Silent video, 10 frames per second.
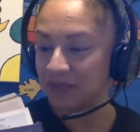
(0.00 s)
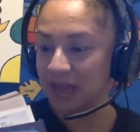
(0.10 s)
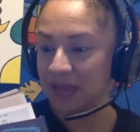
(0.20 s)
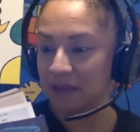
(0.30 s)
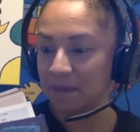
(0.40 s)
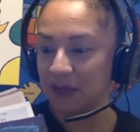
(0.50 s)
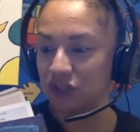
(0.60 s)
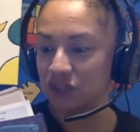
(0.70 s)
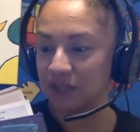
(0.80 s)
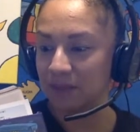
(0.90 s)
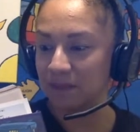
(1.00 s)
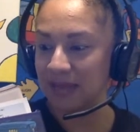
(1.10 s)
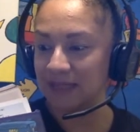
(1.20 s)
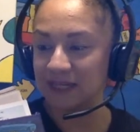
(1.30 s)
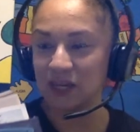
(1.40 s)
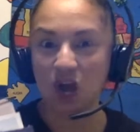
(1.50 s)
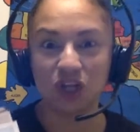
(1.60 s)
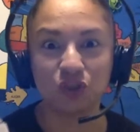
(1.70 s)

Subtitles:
I imagined them landing on